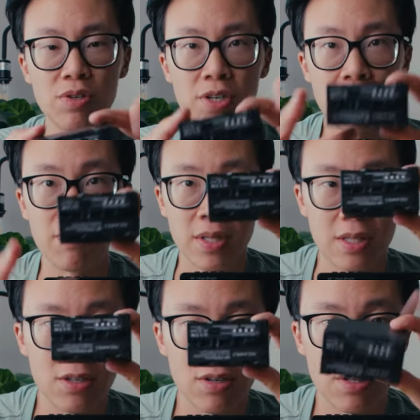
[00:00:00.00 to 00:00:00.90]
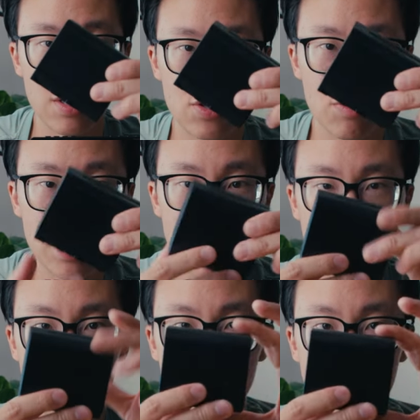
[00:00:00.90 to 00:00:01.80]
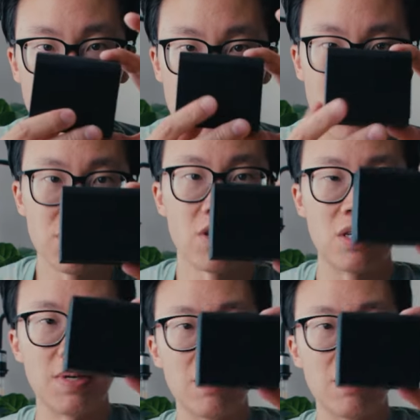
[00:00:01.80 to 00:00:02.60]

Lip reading: ones right here. These are the Sony MPF batteries that I'm talking